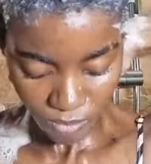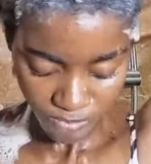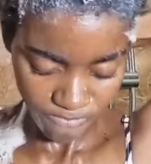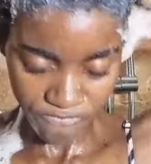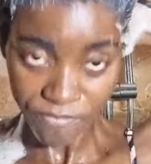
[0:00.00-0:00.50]
And
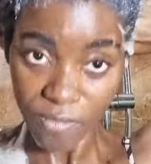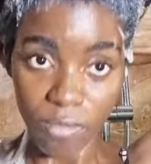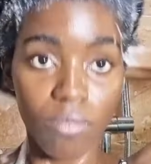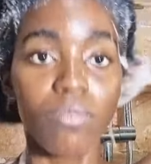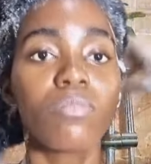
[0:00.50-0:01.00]
when it
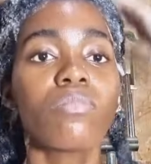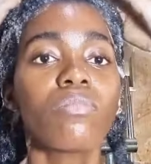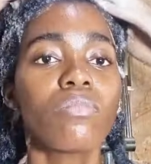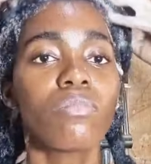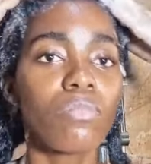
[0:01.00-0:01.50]
tangles, you're
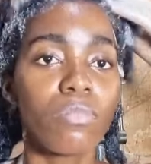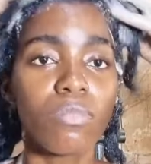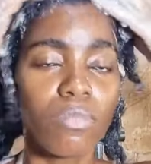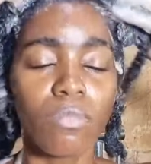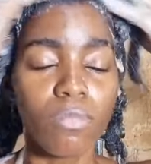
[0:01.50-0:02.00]
back to having
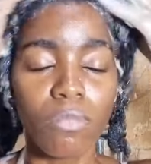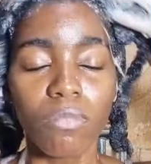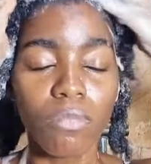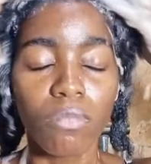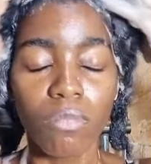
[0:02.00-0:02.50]
to
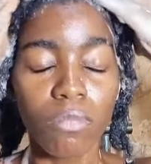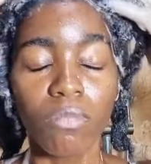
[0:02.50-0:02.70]
detangle again.